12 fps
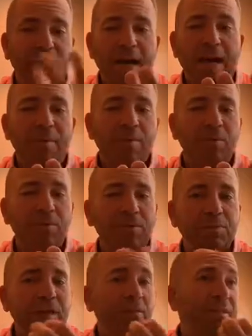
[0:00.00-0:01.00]
an apple
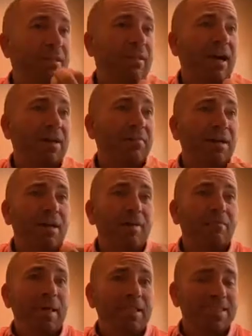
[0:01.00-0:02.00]
was made with a lot of
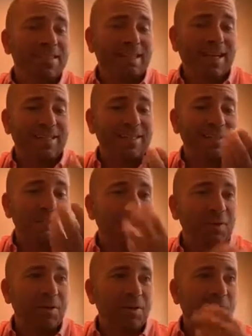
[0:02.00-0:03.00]
pesticides and
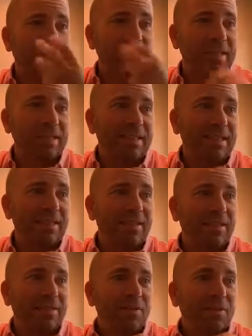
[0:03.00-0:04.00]
here you are eating it,
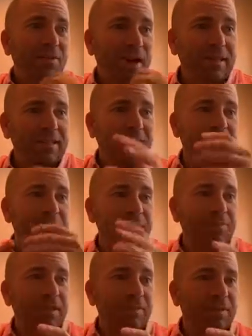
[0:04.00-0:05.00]
your body's got to
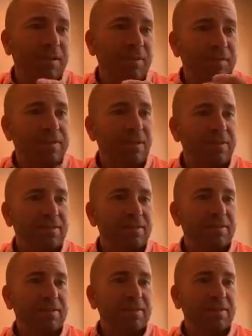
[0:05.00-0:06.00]
get rid of it. And if it
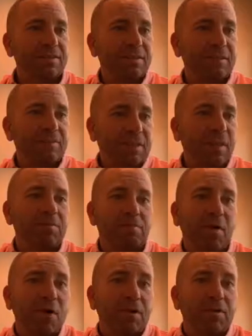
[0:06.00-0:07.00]
doesn't, it becomes
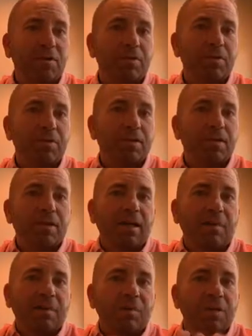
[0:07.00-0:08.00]
part of you.
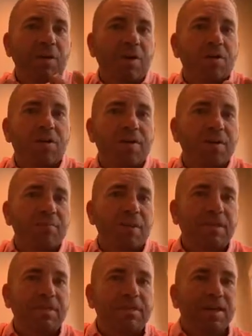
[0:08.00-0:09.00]
I mean, we are nothing
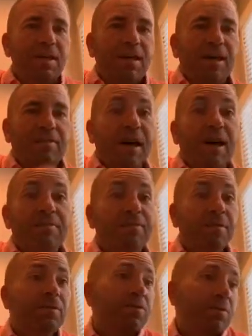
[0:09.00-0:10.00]
but a live
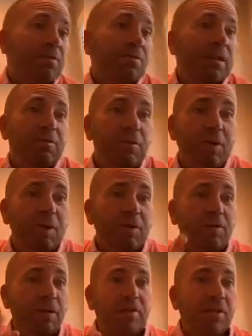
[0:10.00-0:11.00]
filter, right? We
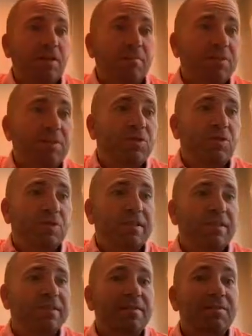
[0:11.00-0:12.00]
are nothing but
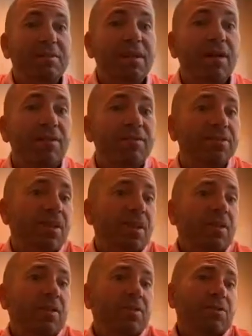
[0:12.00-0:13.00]
trillions of cells.
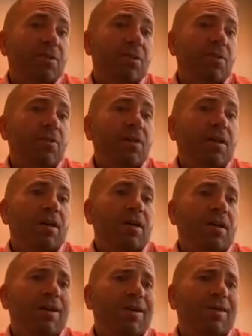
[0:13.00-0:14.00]
So
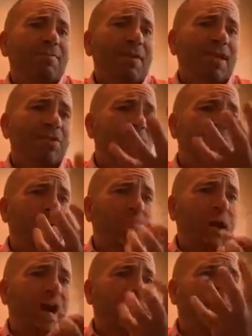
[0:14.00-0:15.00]
as your
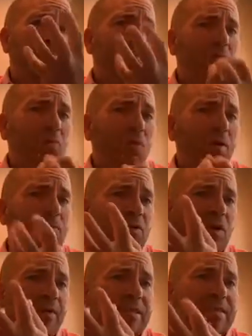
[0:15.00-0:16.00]
body absorbs
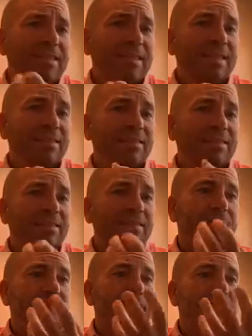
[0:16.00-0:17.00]
all these
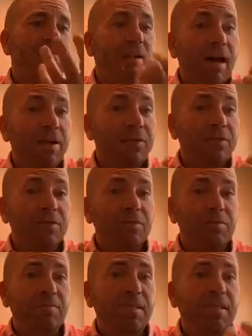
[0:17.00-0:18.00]
things, it's logical
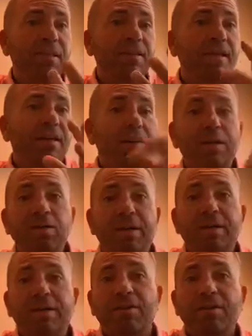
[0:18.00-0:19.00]
to me that you
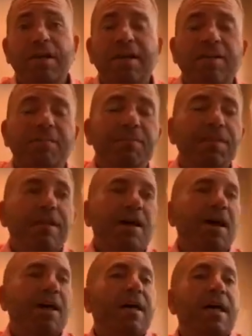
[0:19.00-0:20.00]
want to get all that out.
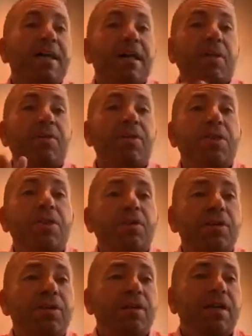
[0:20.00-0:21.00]
Anyhow, the
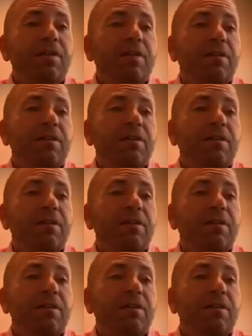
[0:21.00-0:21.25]
third